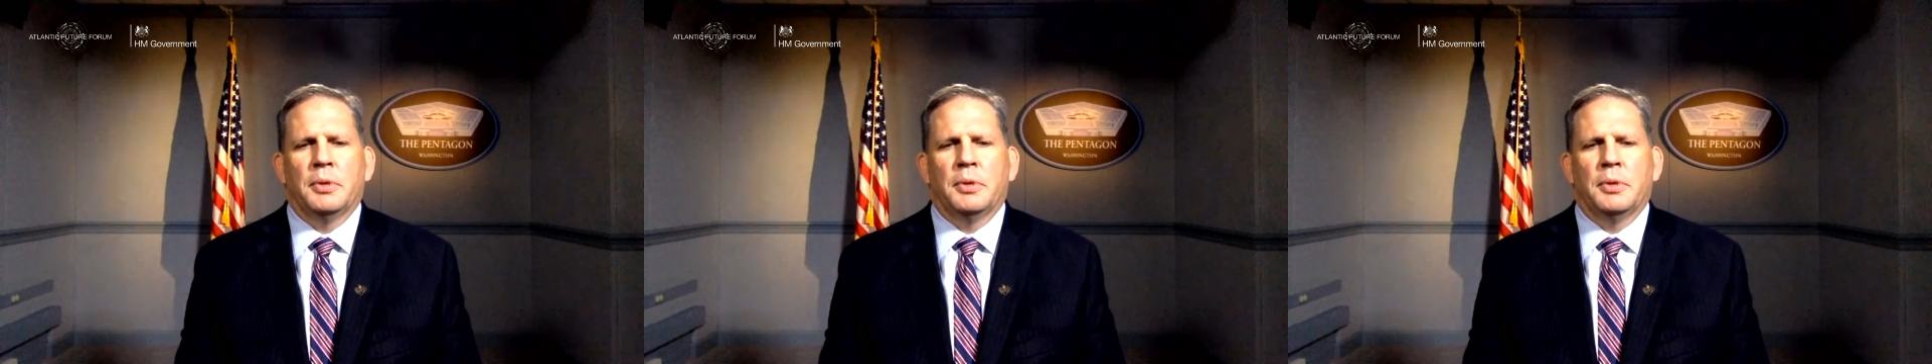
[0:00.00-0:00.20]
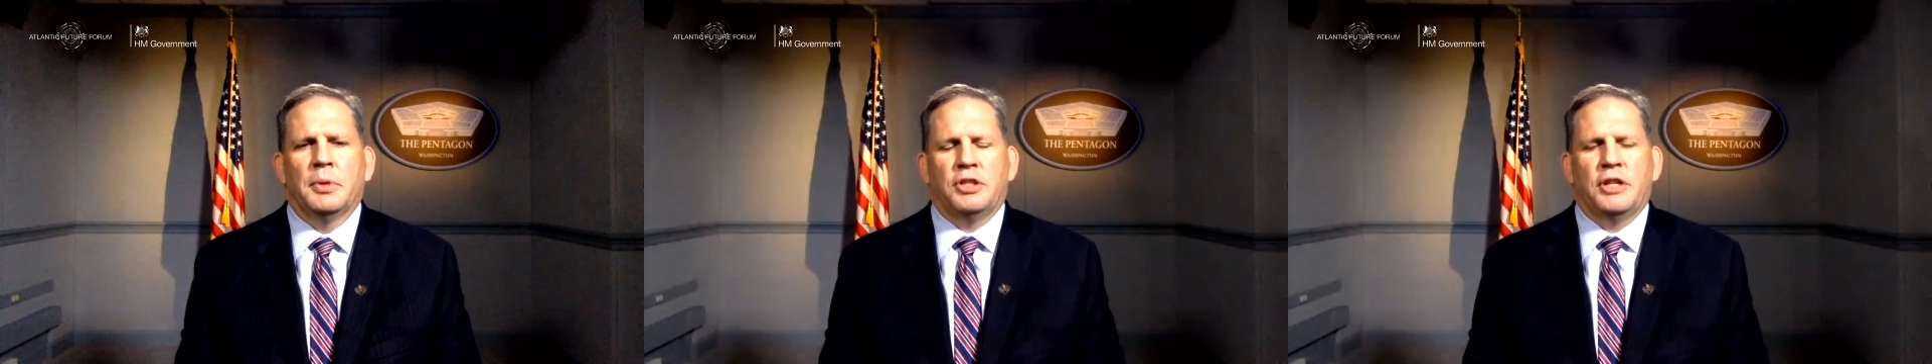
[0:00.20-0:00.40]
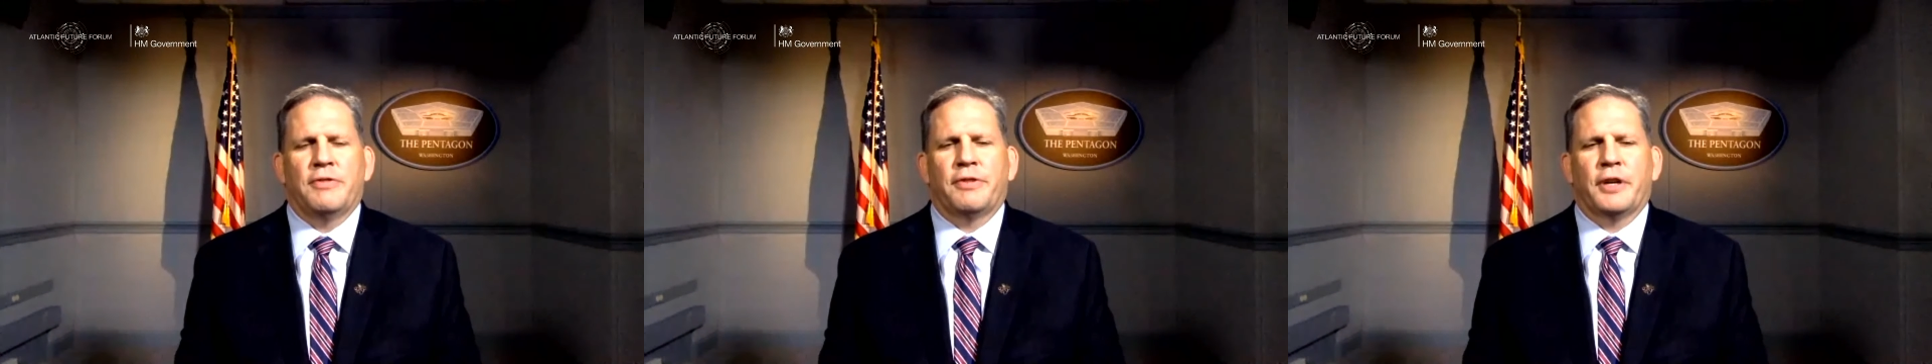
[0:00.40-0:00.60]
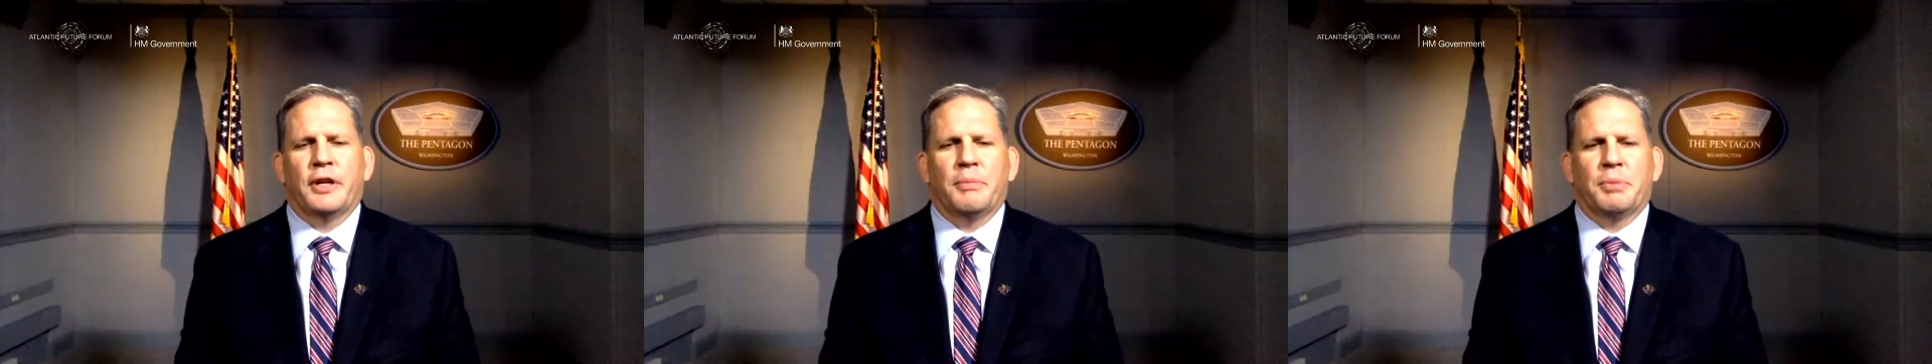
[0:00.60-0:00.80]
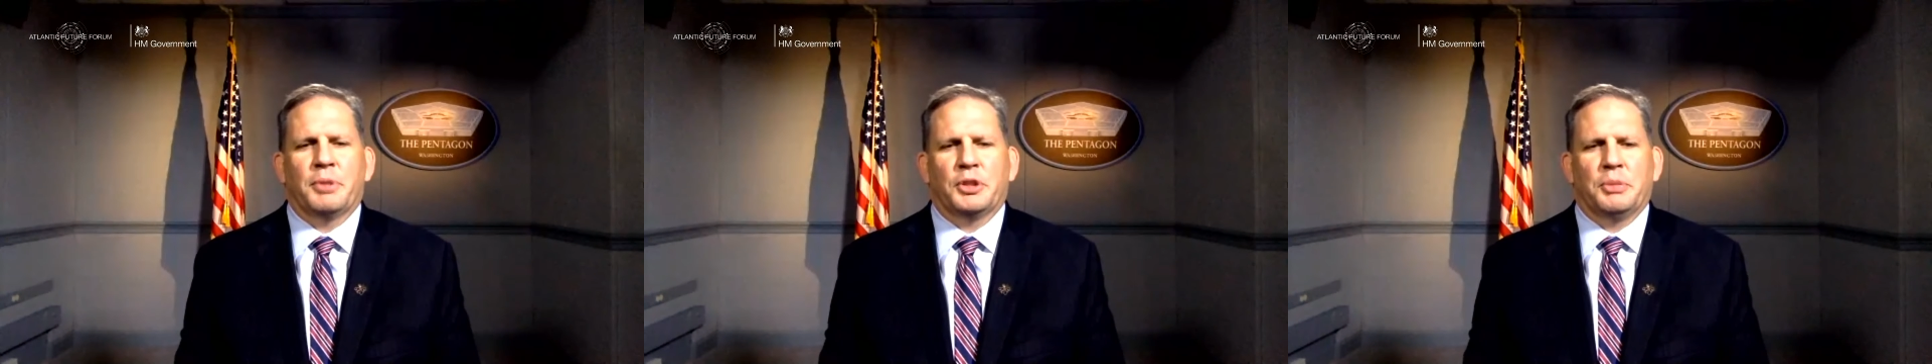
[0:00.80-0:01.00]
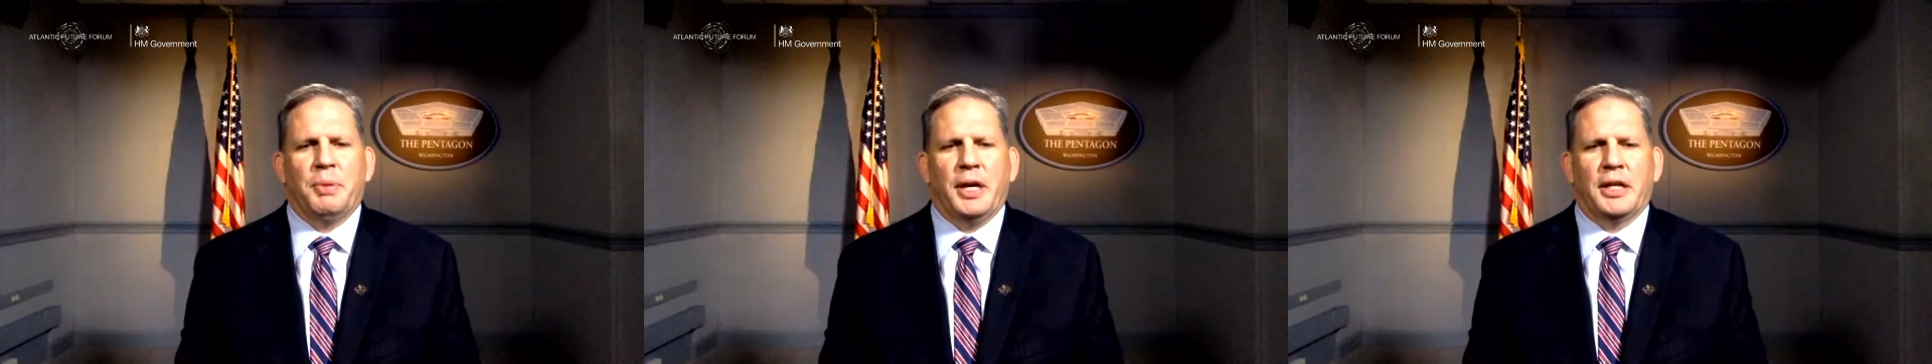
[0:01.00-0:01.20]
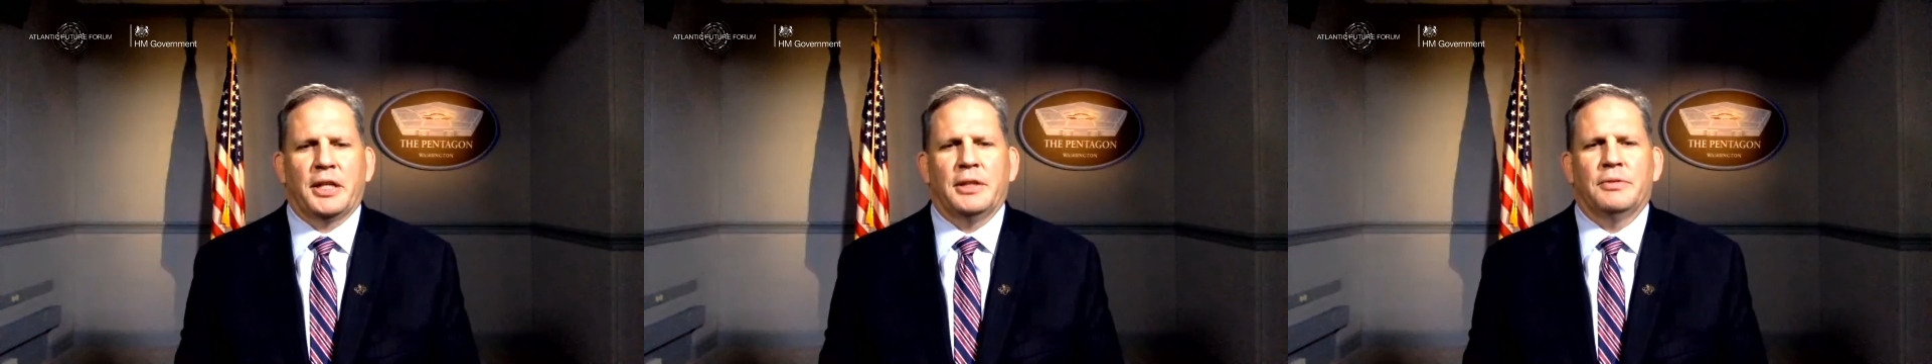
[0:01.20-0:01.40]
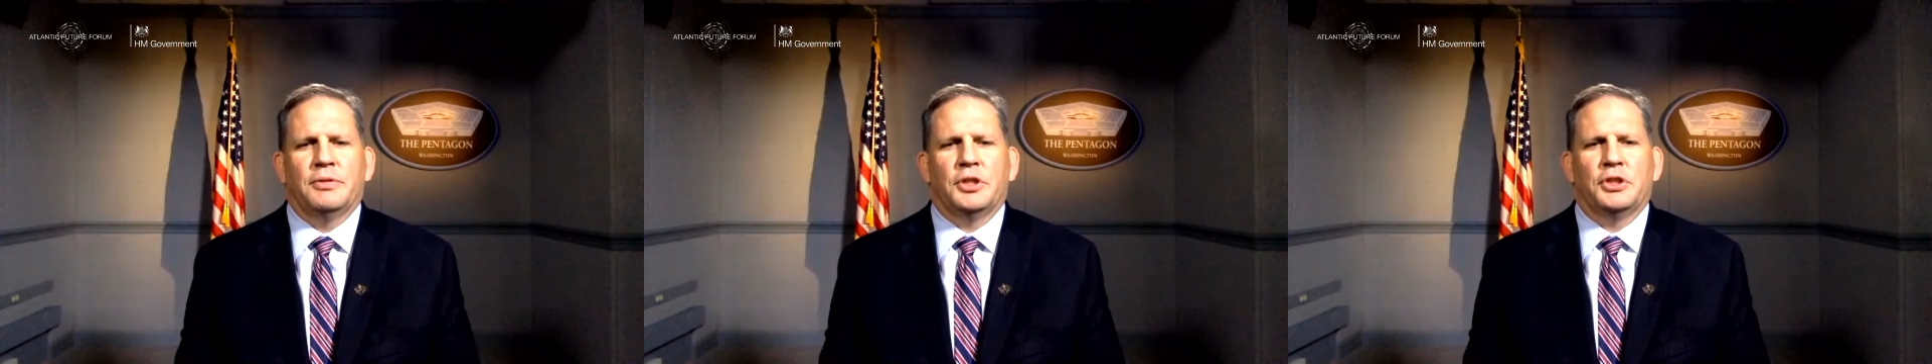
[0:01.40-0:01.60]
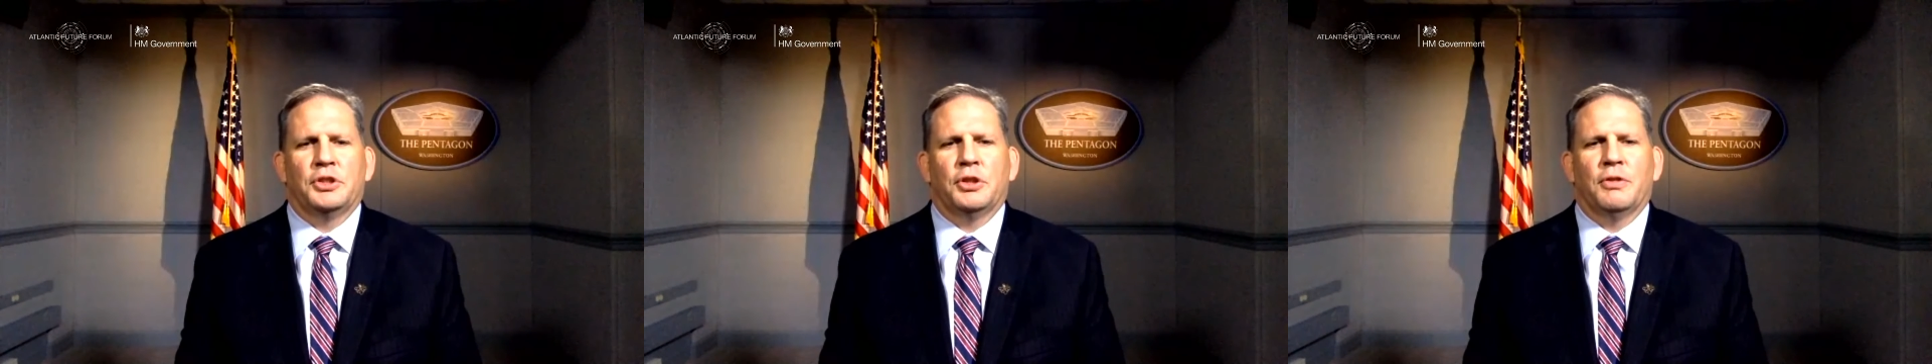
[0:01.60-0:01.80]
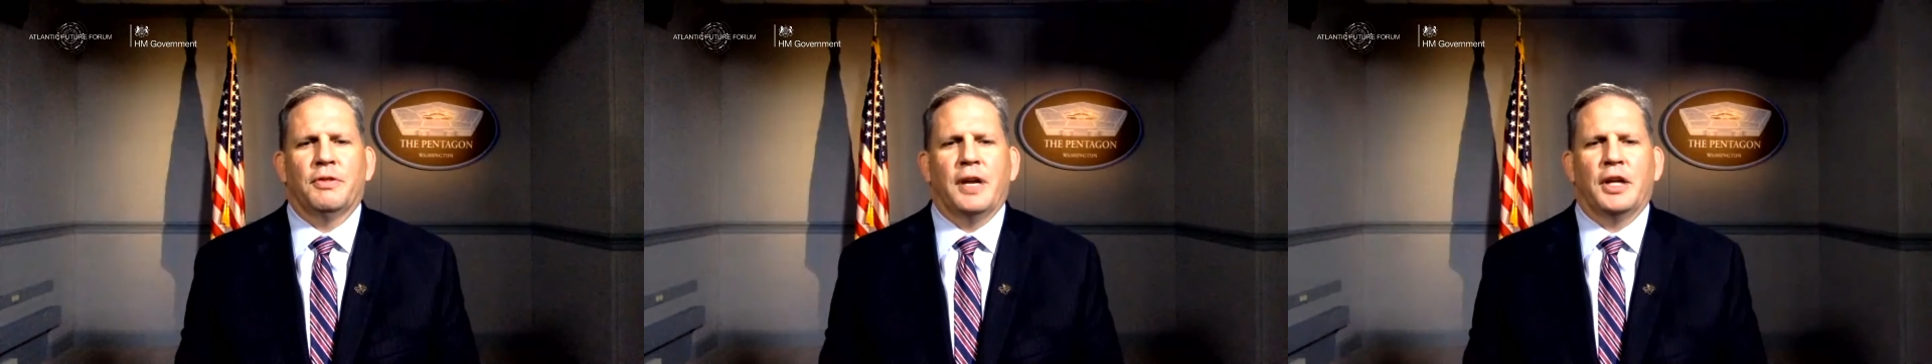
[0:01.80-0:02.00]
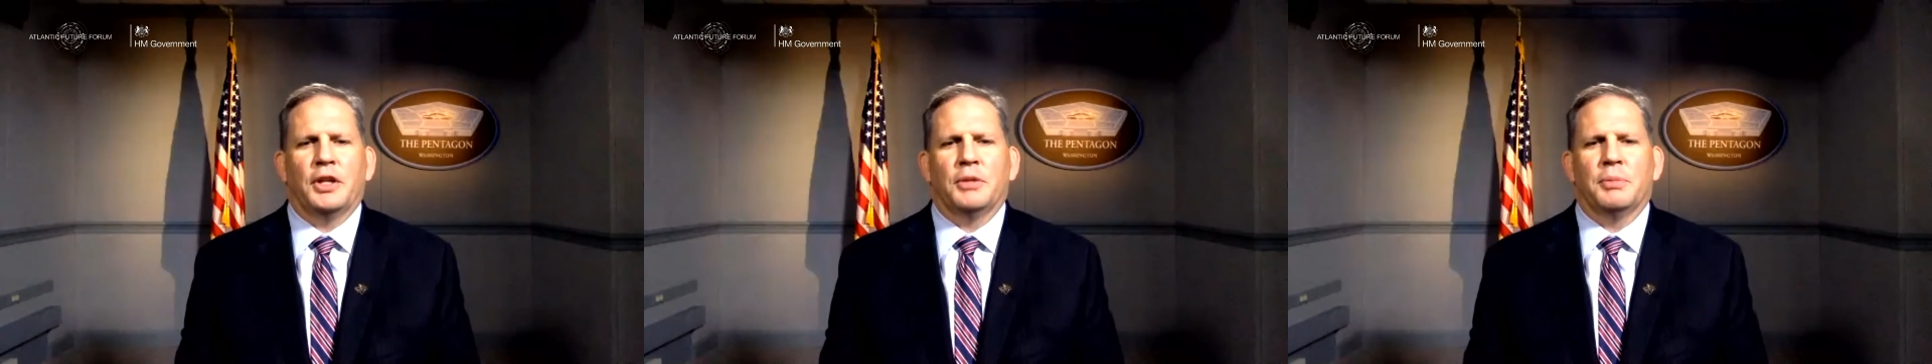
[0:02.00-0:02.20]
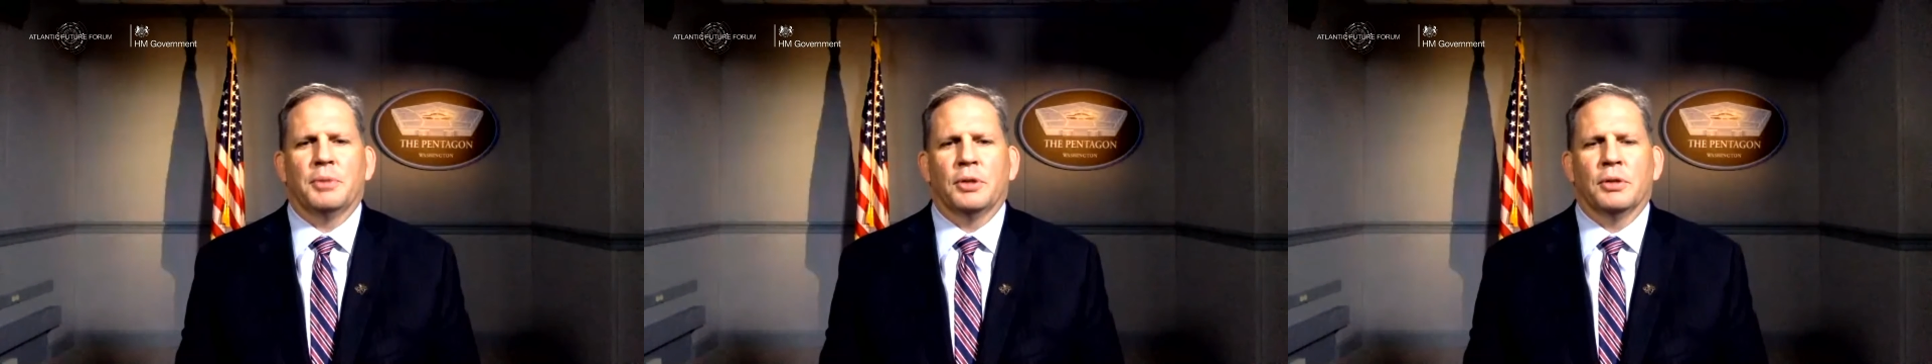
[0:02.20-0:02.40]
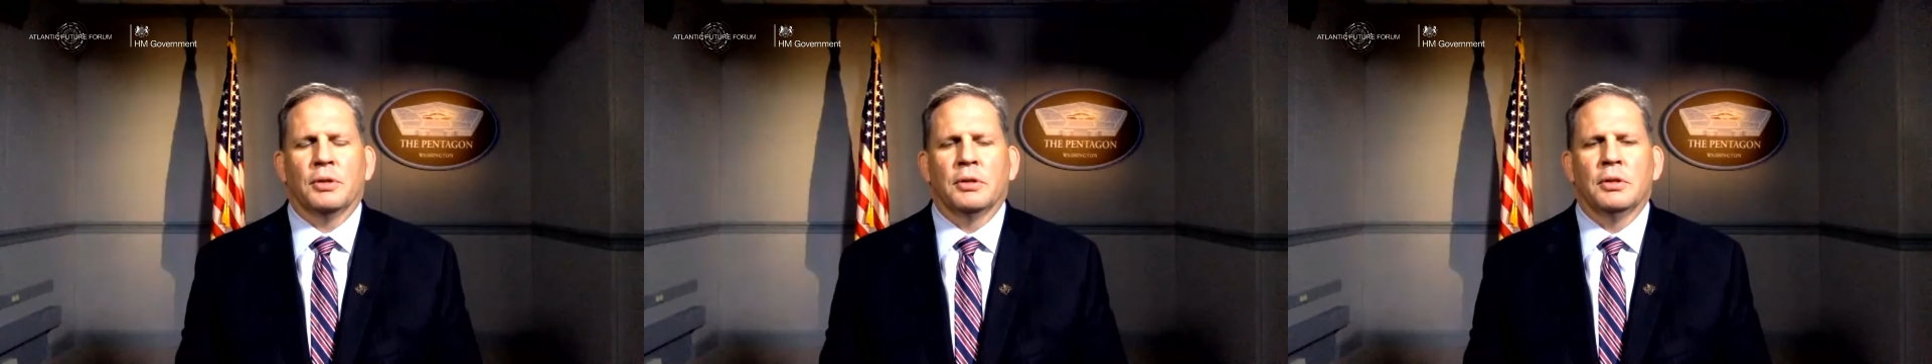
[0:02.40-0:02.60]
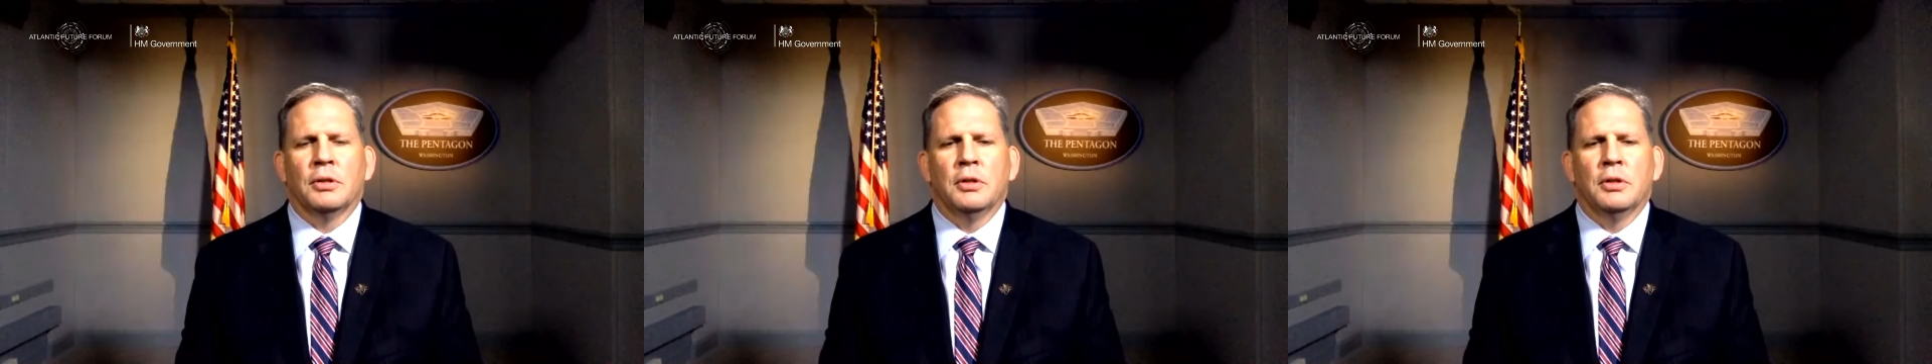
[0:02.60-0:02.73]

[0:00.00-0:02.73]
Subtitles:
but differing perspectives is so valuable.